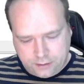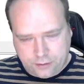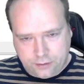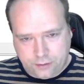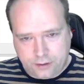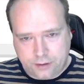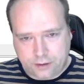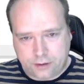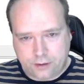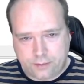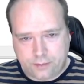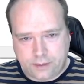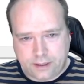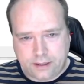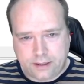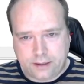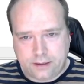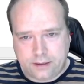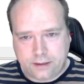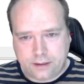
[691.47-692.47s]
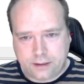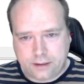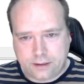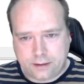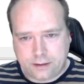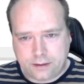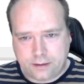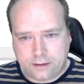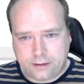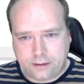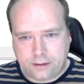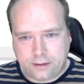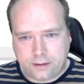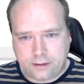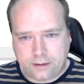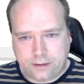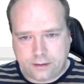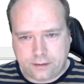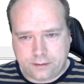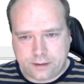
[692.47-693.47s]
To the command,
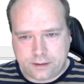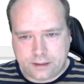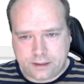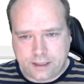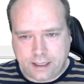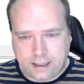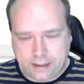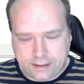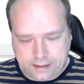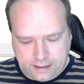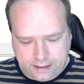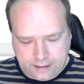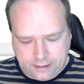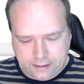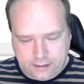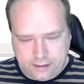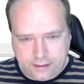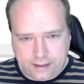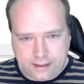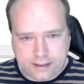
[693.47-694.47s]
start in,